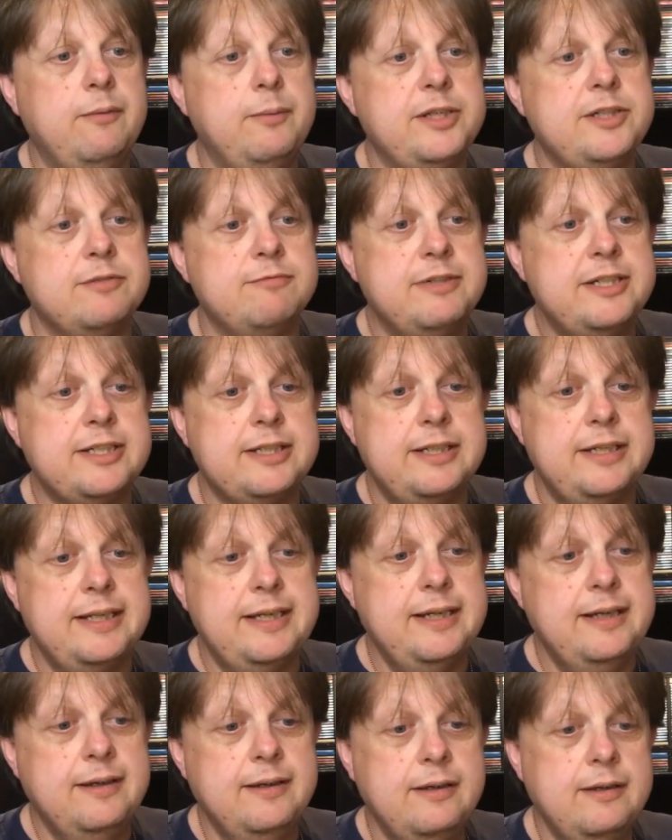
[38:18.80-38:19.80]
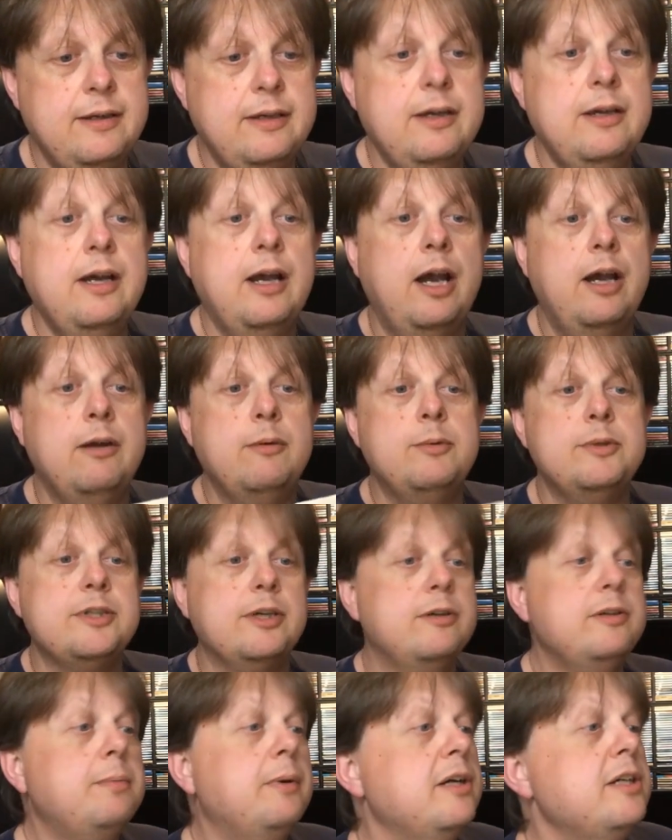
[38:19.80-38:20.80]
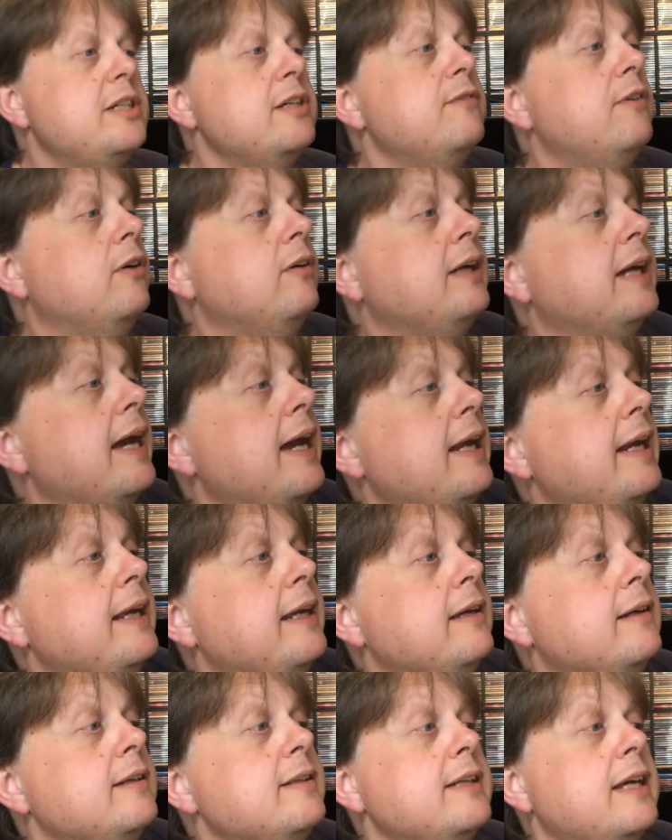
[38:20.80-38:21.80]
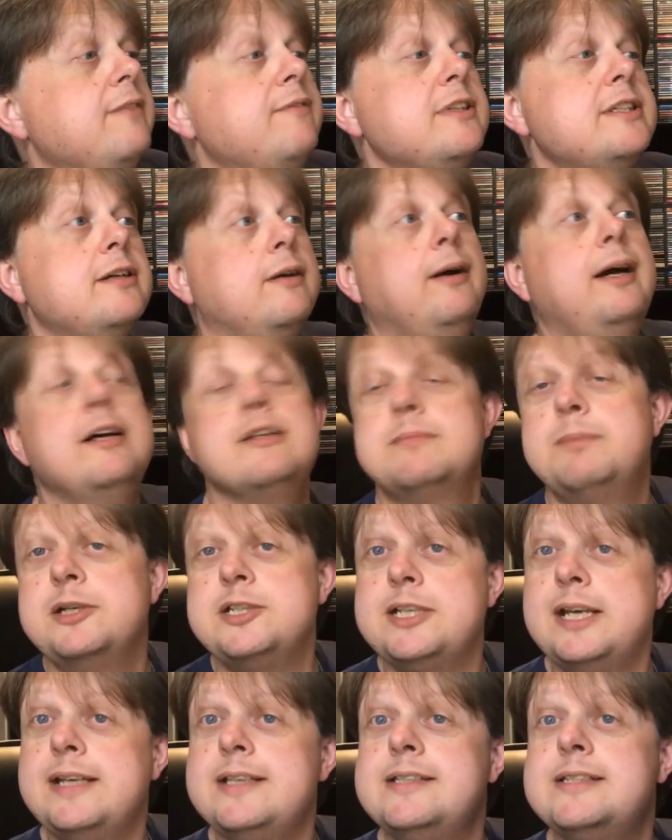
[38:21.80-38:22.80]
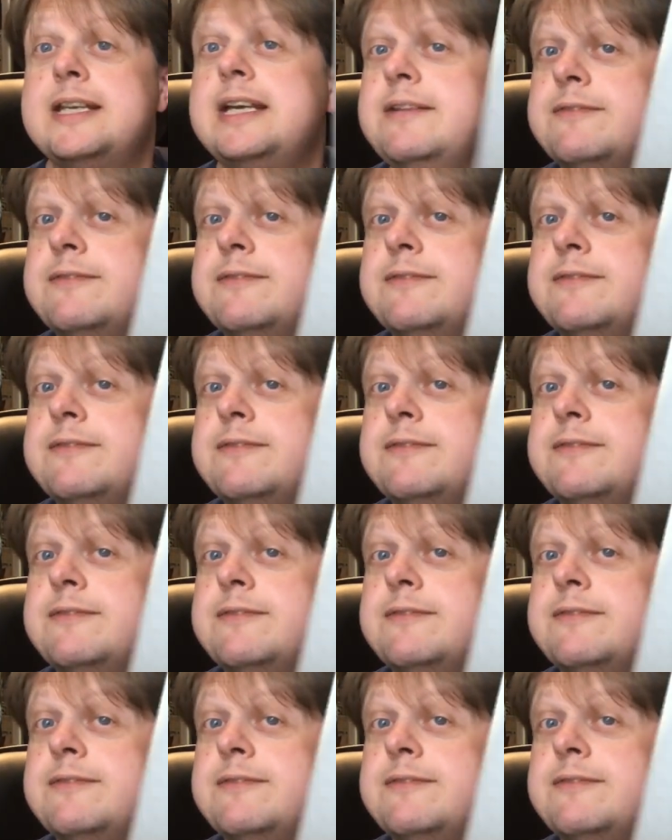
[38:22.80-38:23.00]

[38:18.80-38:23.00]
there, which originally was owned by Siobhan Kelly and contained This Old House by Shakin'